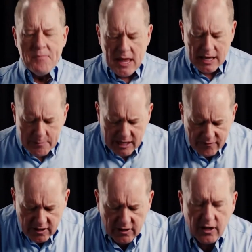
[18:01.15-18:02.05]
Let me give
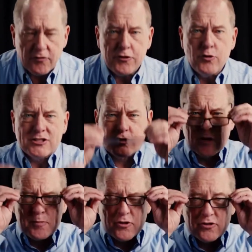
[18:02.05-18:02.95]
you a, a, few
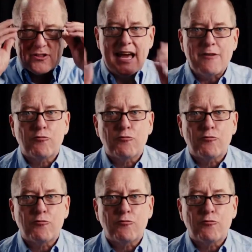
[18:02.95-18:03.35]
scriptures that